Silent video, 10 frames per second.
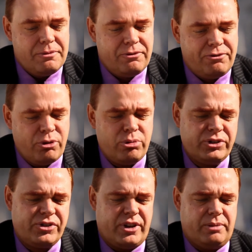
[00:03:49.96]

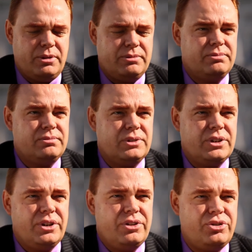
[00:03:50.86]
force them
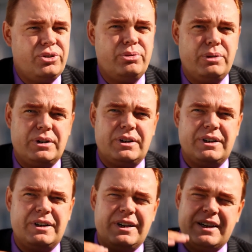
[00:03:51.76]
to
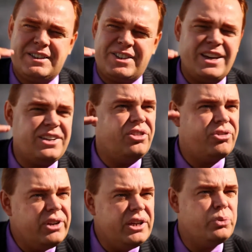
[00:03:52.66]
take
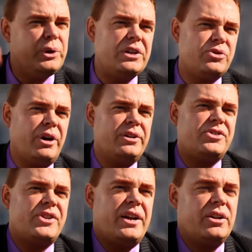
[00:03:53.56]
three weeks to
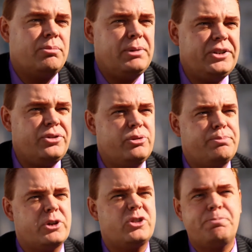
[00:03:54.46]
understand a completely new
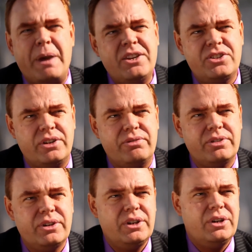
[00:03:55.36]
perspective
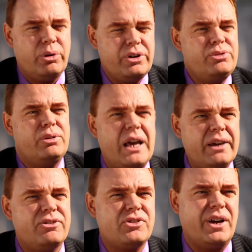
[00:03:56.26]
or a new
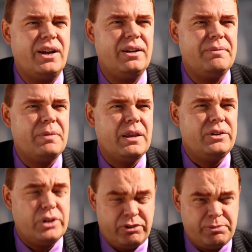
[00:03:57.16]
lifestyle.
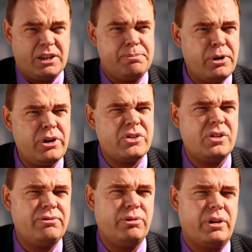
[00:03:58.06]
You have to make it
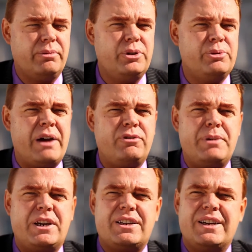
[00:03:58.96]
personal for you. You have to
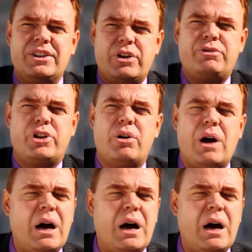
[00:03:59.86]
make it, you have to go